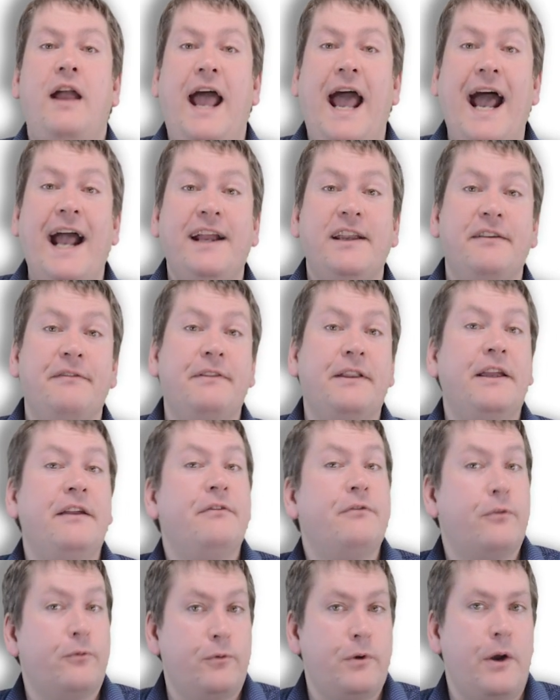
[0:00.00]
actively
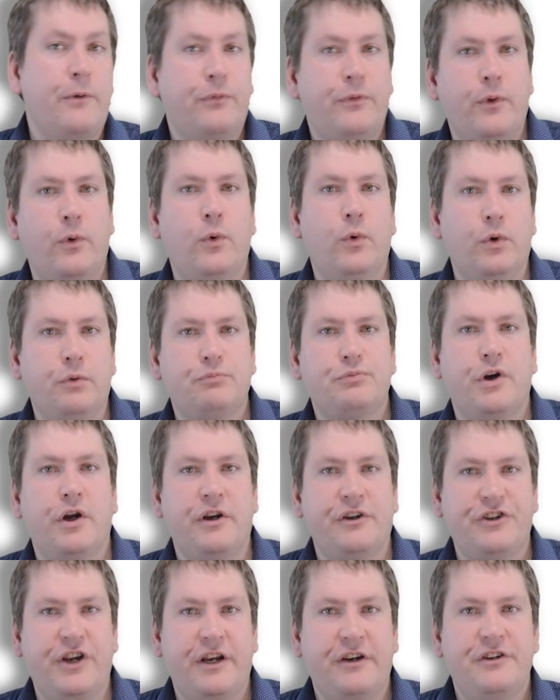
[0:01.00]
throughout the whole
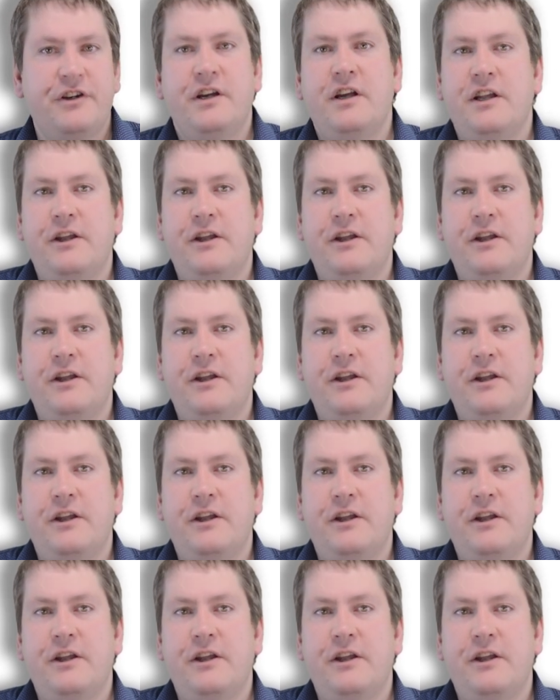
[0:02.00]
project.